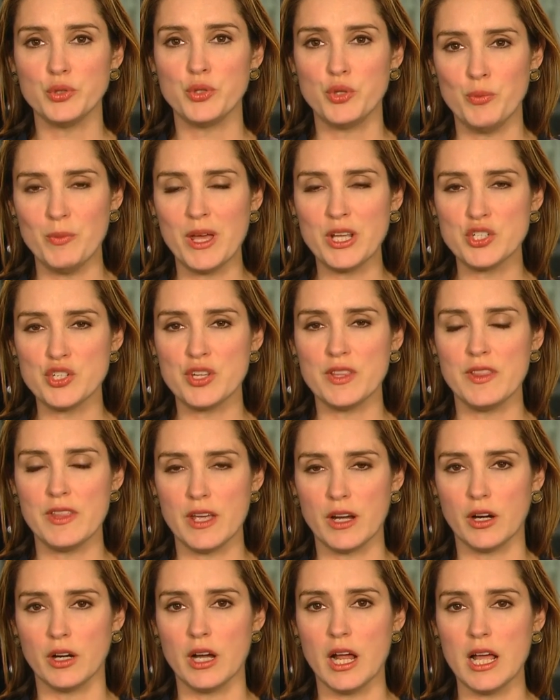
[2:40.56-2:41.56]
who you mentioned
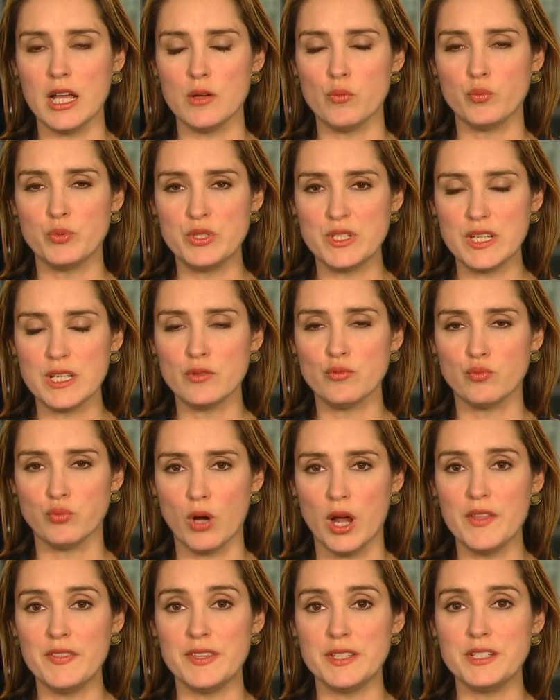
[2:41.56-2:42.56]
there, did
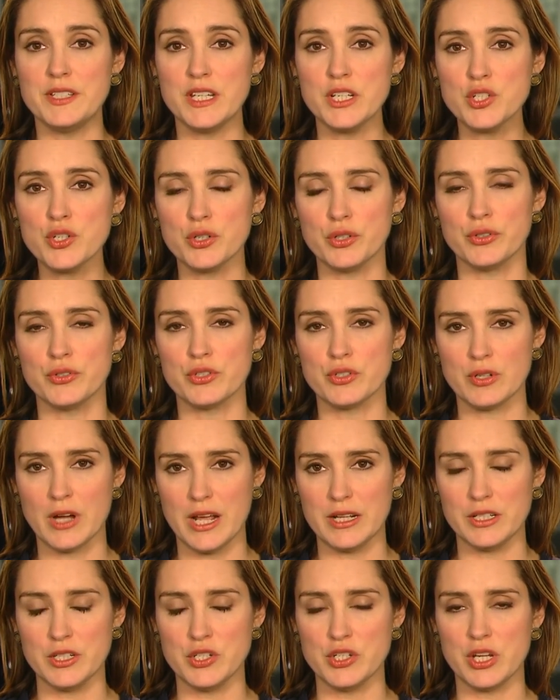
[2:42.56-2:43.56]
run the digital
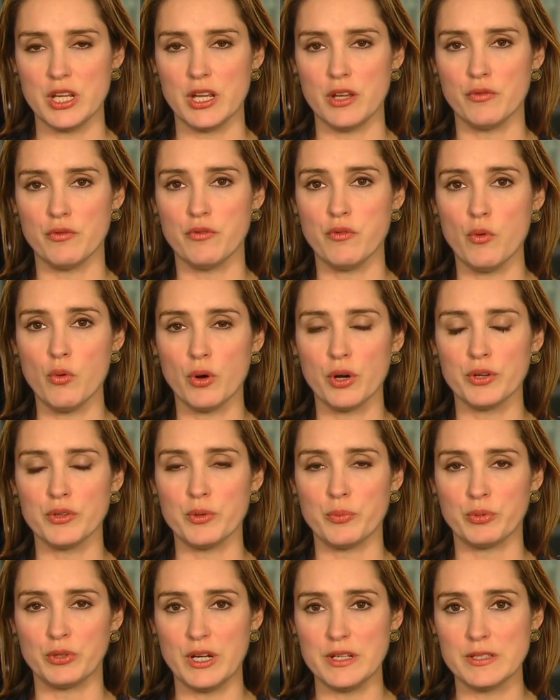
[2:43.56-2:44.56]
strategy for
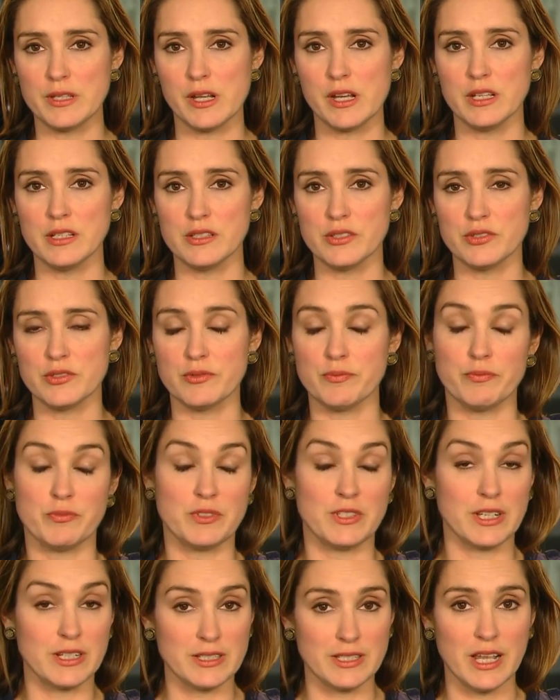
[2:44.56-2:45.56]
the president's
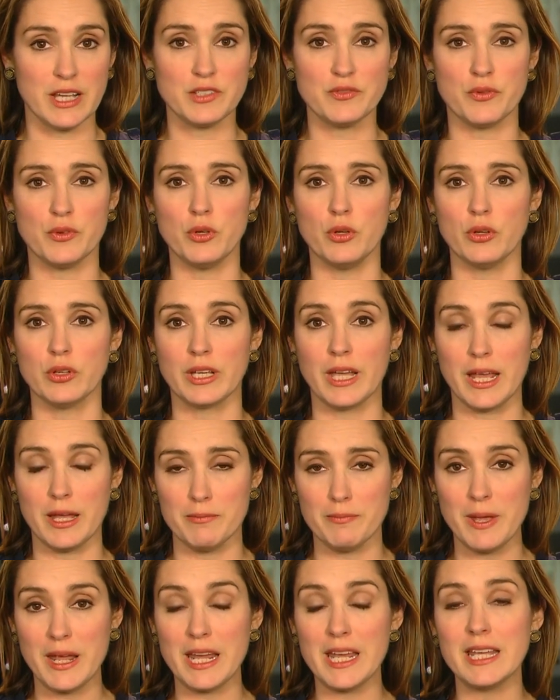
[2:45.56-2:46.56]
successful
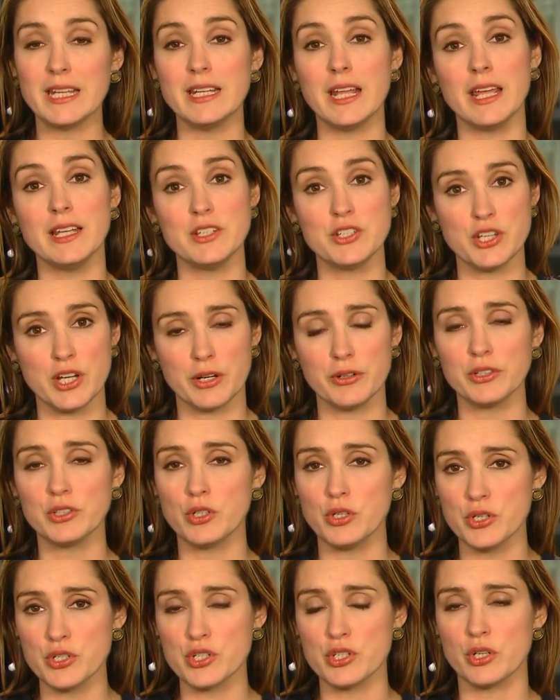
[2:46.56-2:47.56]
campaign, and Jared
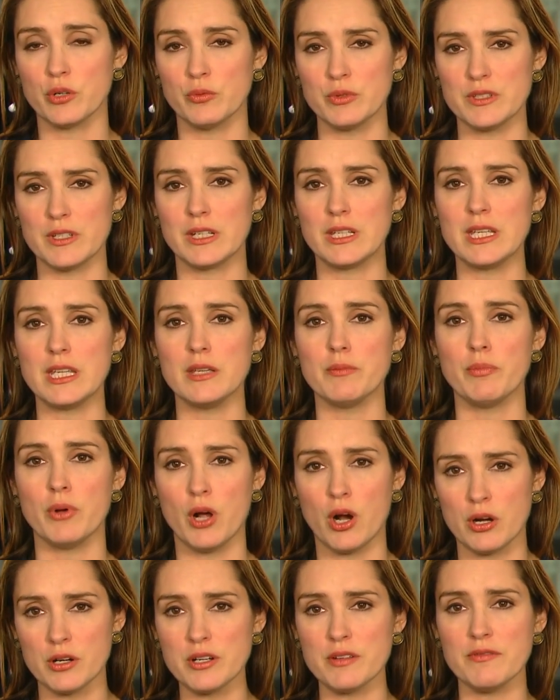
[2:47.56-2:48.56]
Kushner was a key
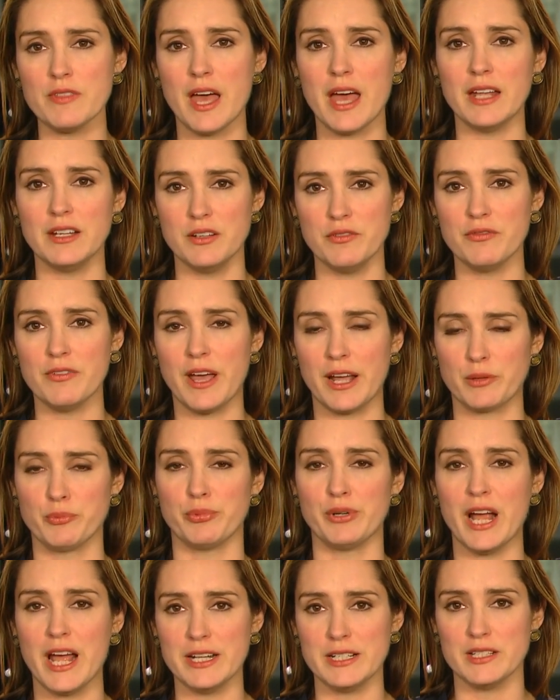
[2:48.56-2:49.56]
part of that. And in fact,
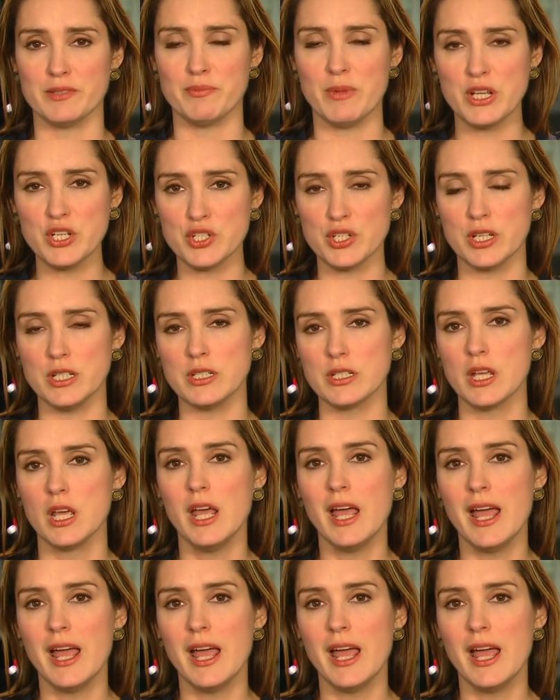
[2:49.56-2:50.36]
Brad has mentioned